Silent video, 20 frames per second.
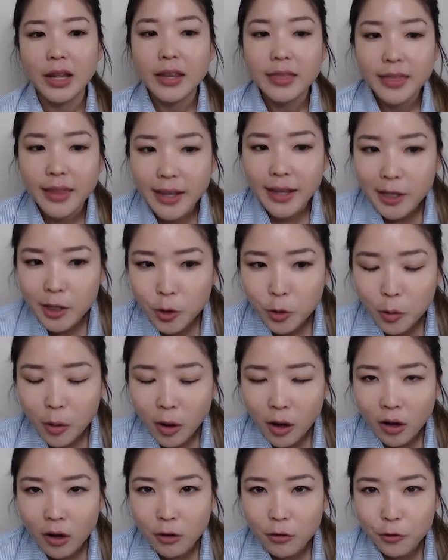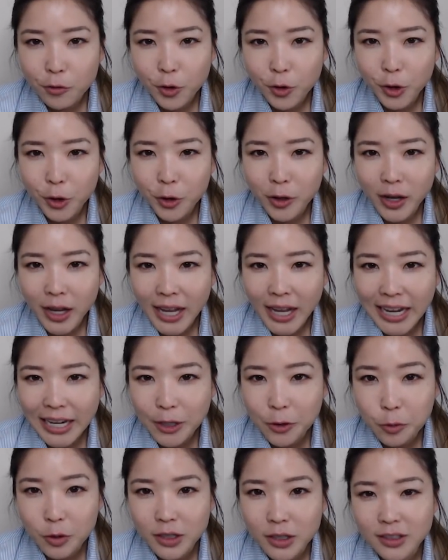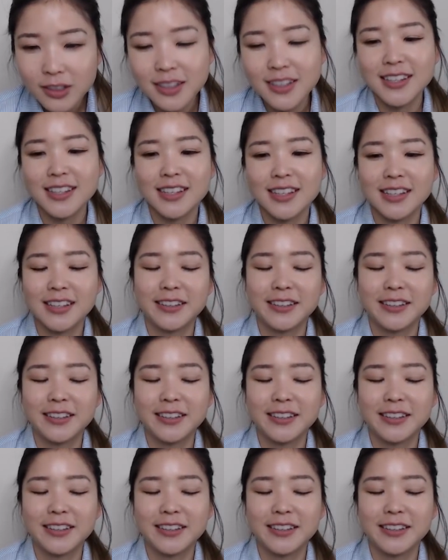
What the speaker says: Thank you all for your kind words.